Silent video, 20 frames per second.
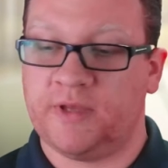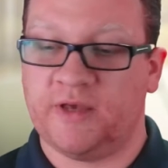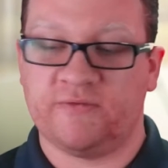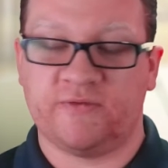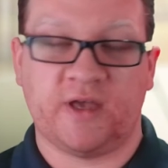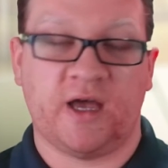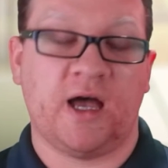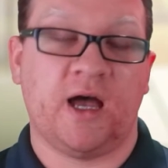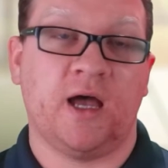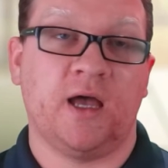They've
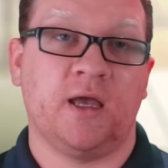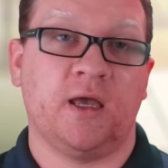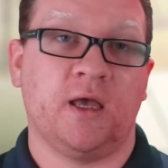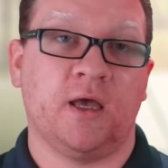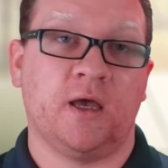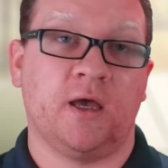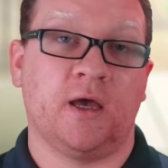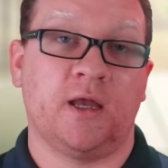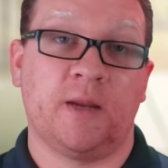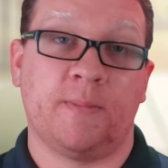got uh,
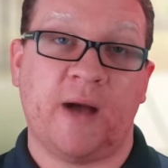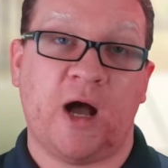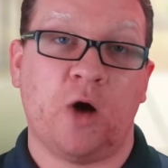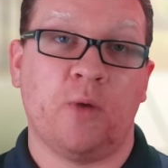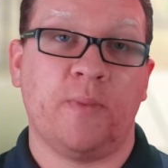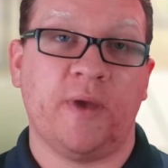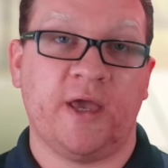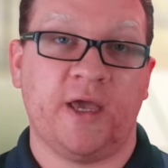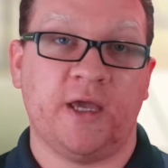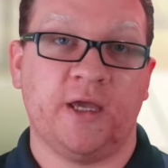an
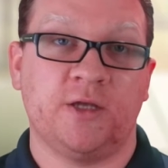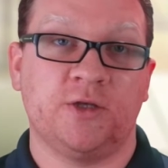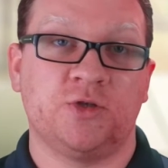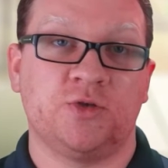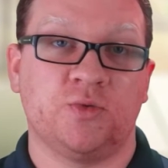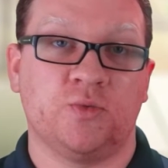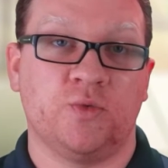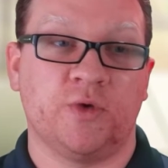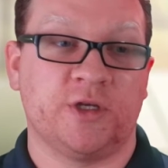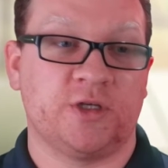about
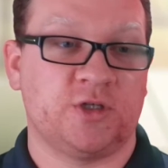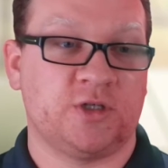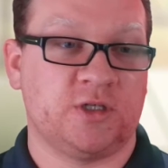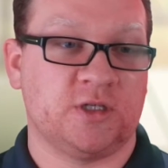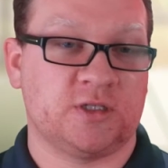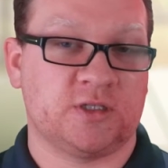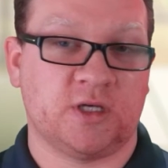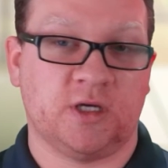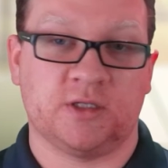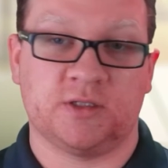page which
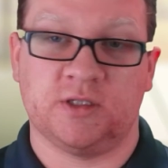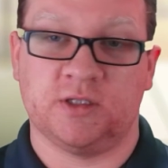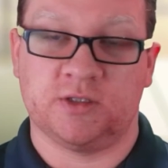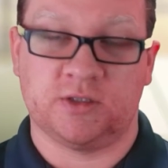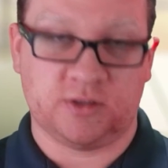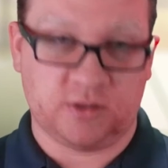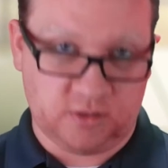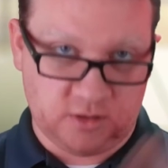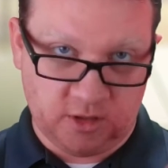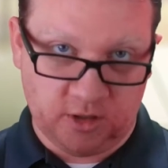discusses,